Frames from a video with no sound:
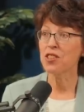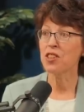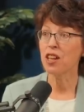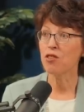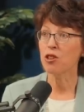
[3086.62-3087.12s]
the
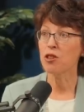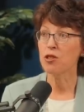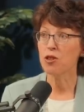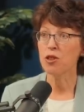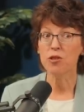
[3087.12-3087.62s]
savior
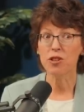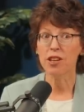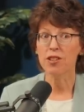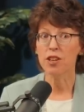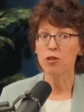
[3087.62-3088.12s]
who who
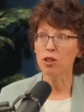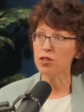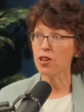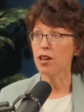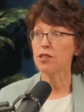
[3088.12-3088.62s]
says who
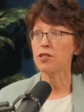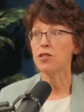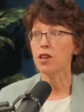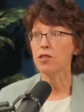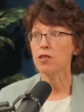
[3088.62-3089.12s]
looks at us
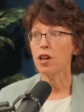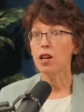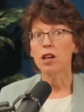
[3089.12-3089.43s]
and says,